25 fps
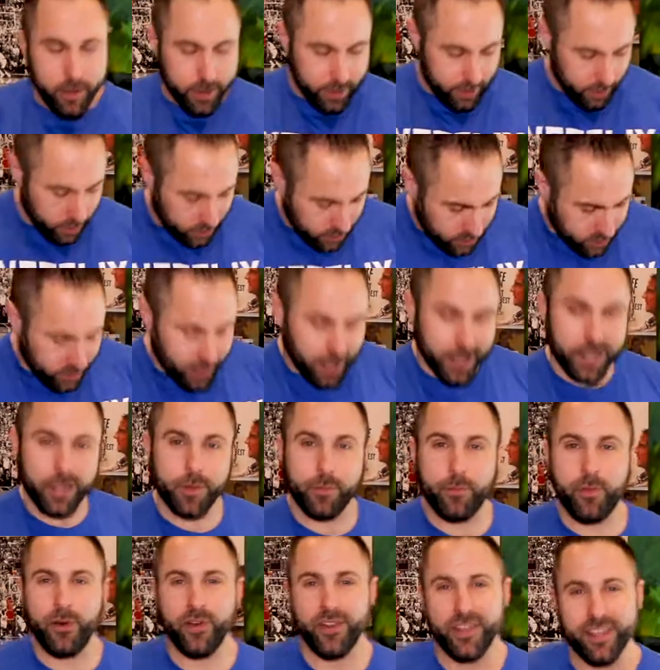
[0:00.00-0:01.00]
you decided
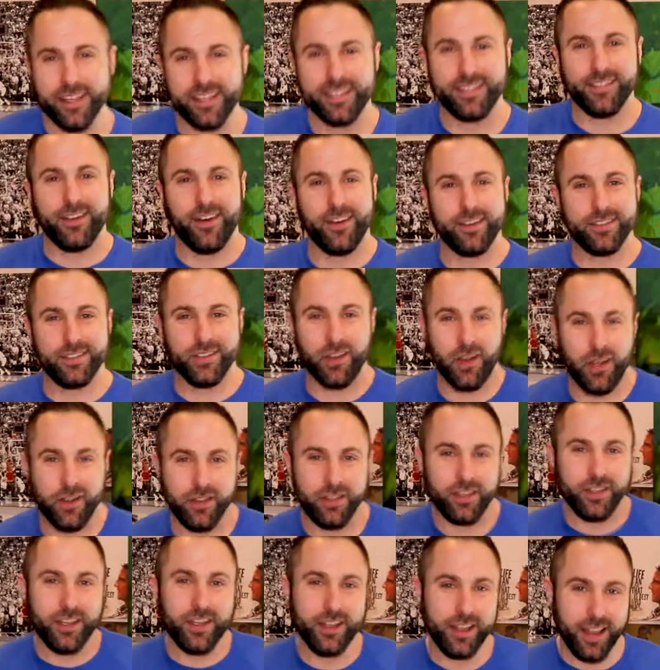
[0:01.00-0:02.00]
to put your socks
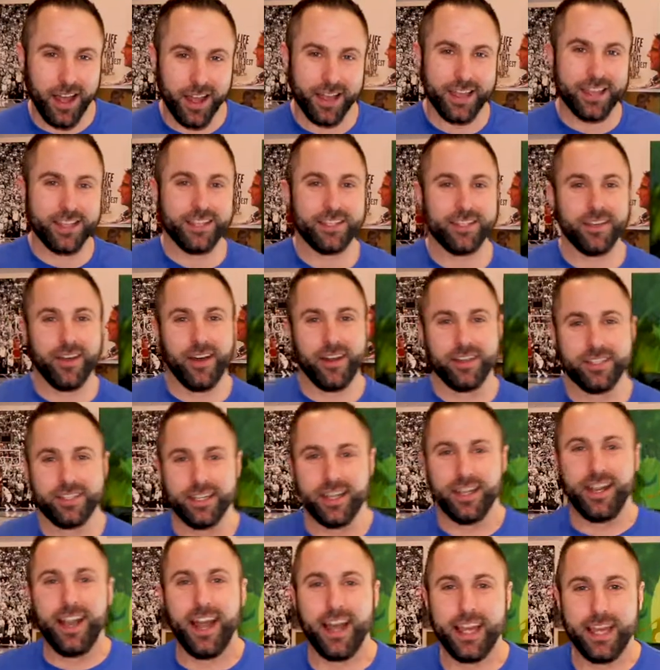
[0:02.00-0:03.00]
on, your lucky socks,
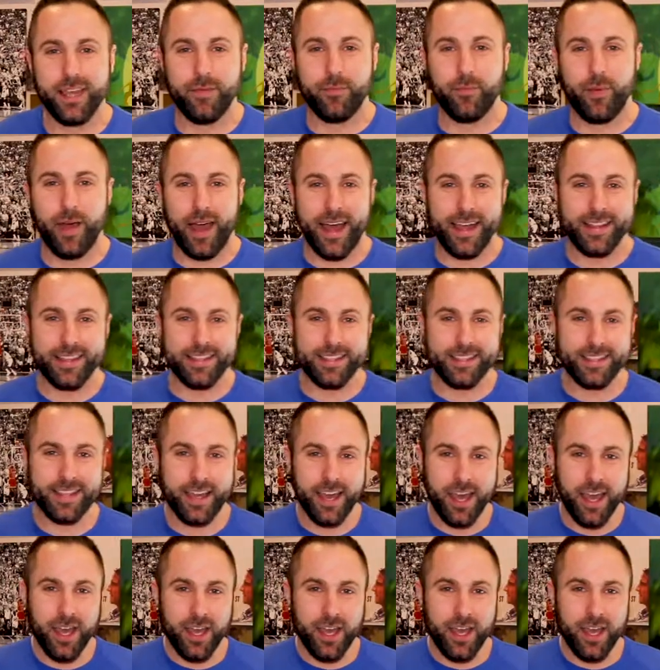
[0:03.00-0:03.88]
your lucky pants,